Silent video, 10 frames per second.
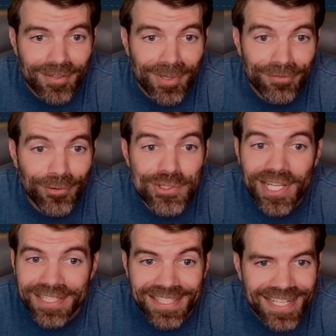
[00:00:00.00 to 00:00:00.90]
Unfortunately,
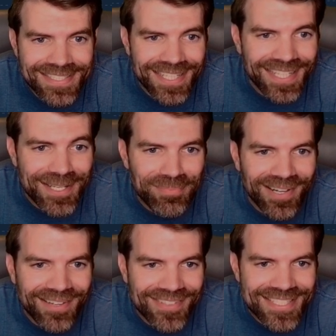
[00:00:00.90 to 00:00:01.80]
I did not take any
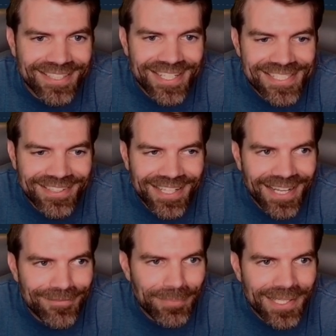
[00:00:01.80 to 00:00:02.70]
profits here. I should
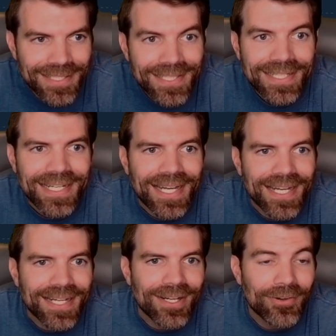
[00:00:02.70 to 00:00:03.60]
have, but
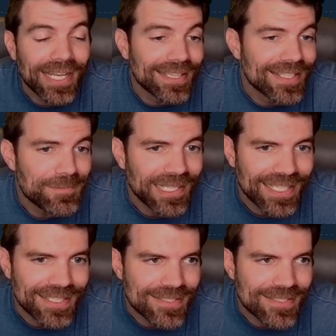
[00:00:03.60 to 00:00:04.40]
okay, let's begin.